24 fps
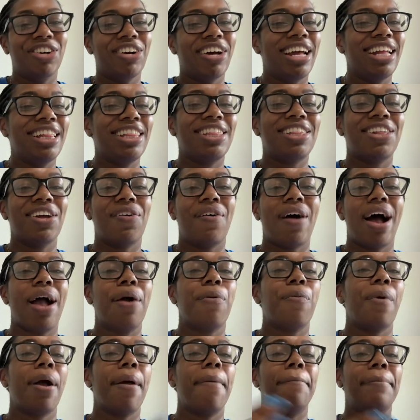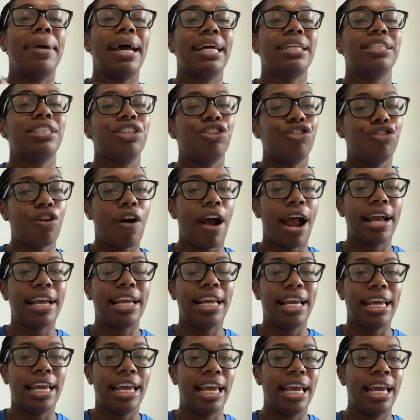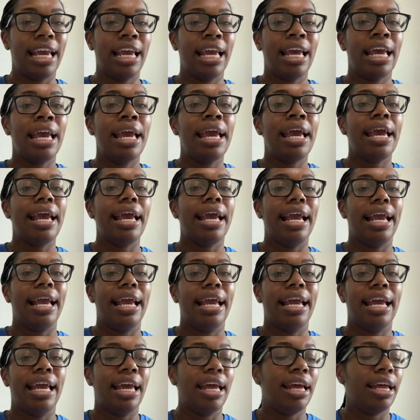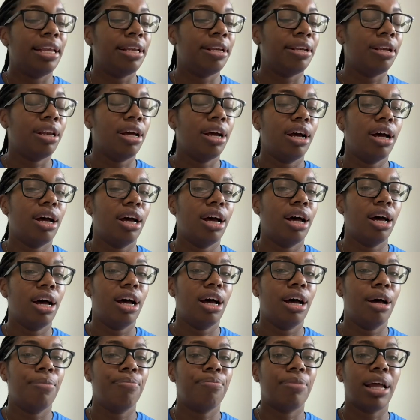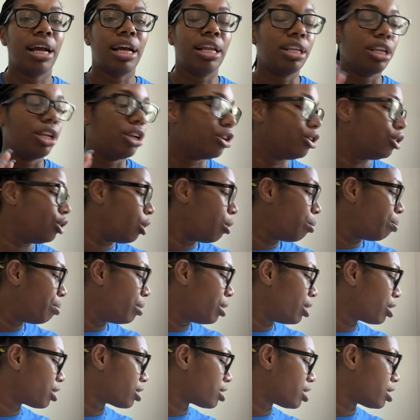And so I went back to tracking it in like a little notebook.